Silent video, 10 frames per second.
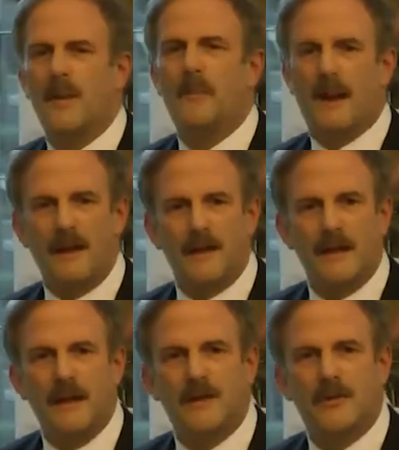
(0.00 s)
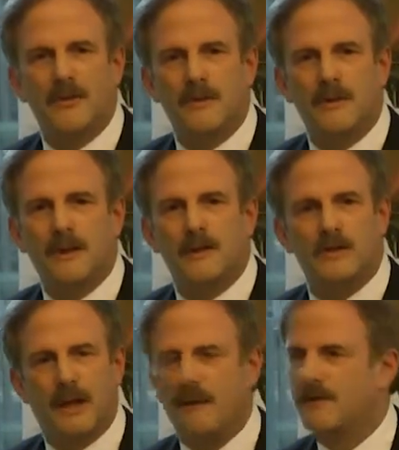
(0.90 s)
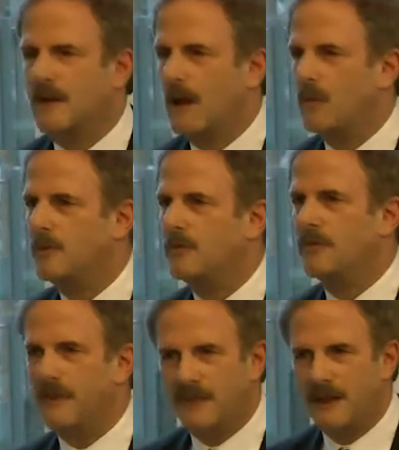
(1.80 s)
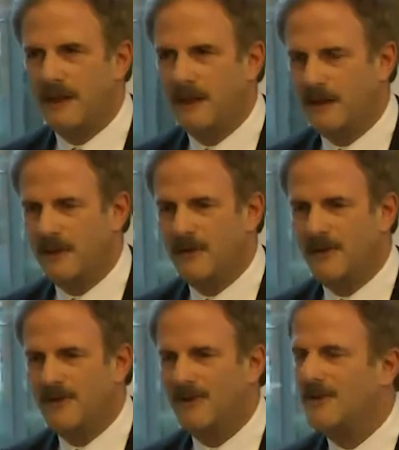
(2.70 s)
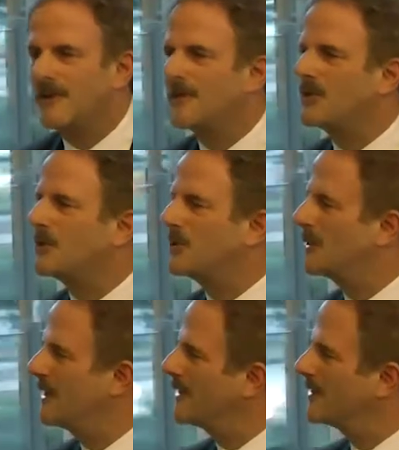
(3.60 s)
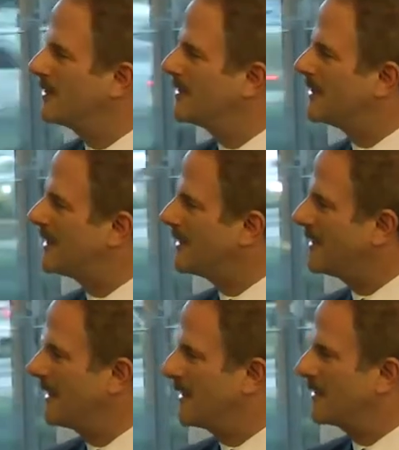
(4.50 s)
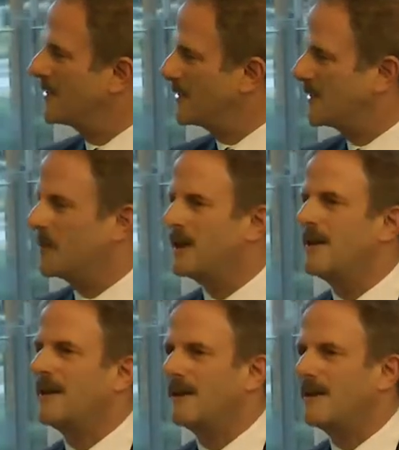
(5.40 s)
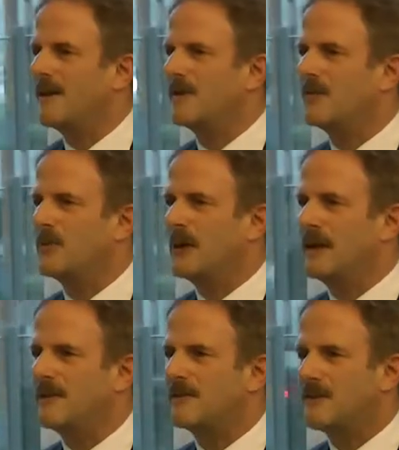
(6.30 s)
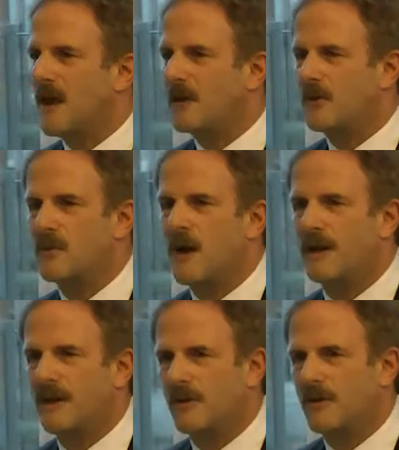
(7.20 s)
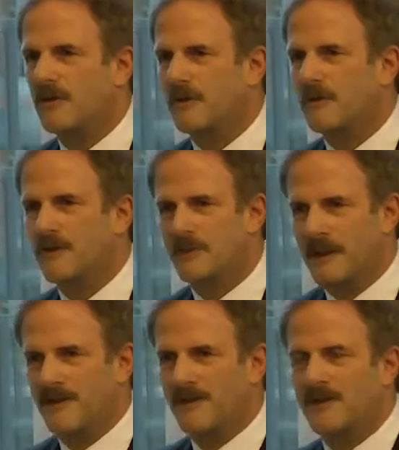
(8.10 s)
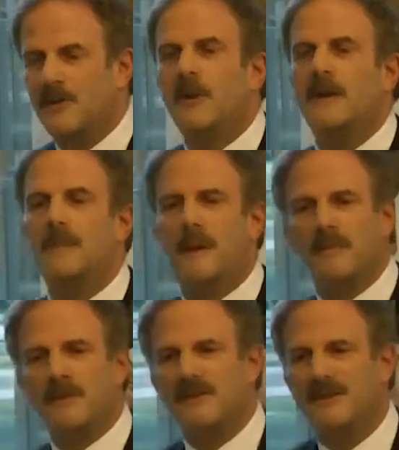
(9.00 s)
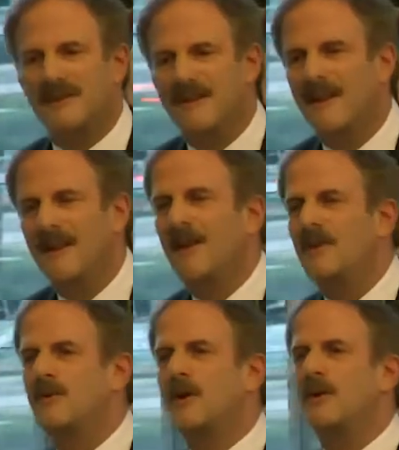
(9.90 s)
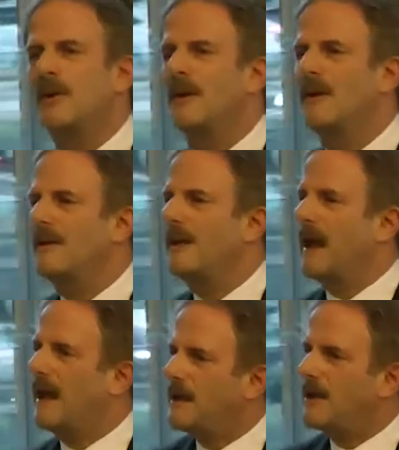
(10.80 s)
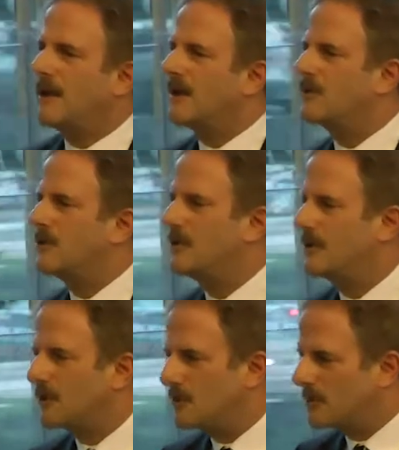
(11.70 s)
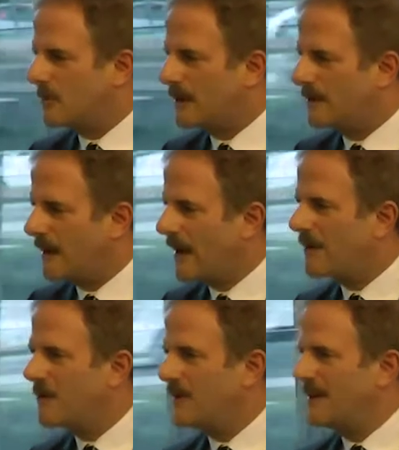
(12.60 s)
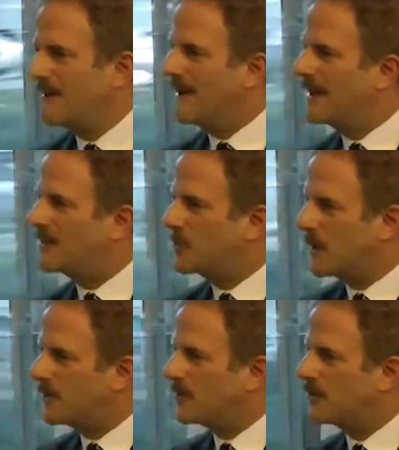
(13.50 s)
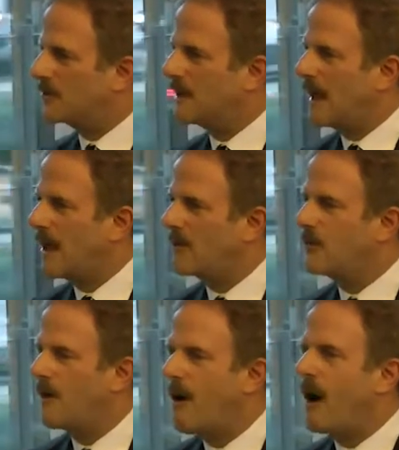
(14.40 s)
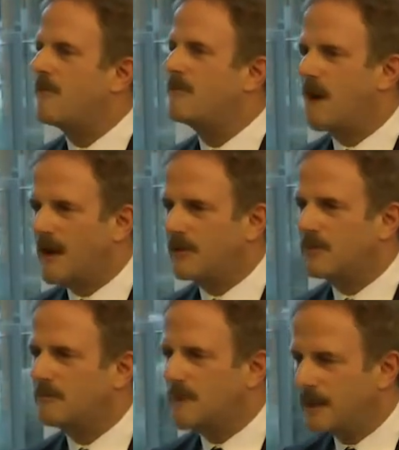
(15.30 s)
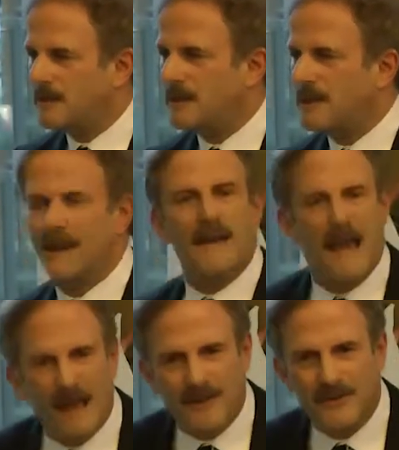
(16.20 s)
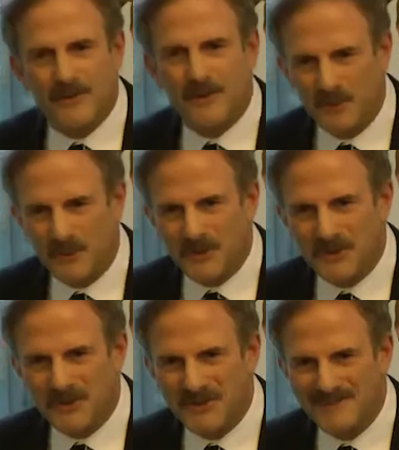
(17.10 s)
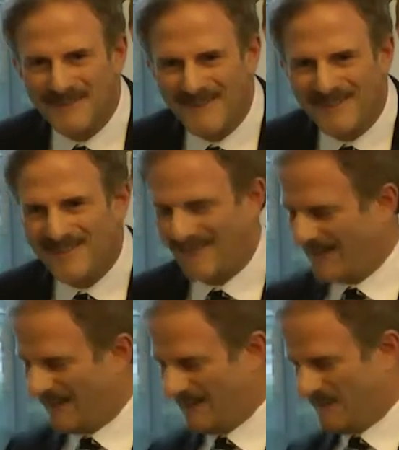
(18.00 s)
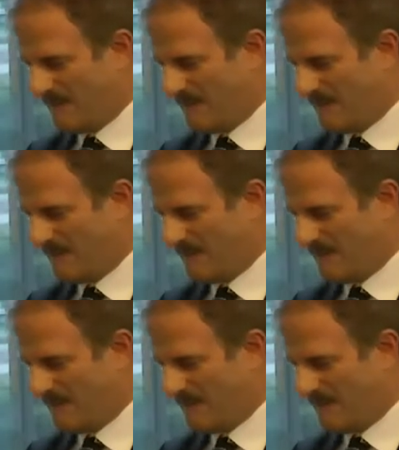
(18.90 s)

But it took Charles Darwin 15 years since the beginning of when he started writing Origin of the Species to when he published it. So any excuse is a good one, and it's wonderful to have a vice-regally enhanced launch today.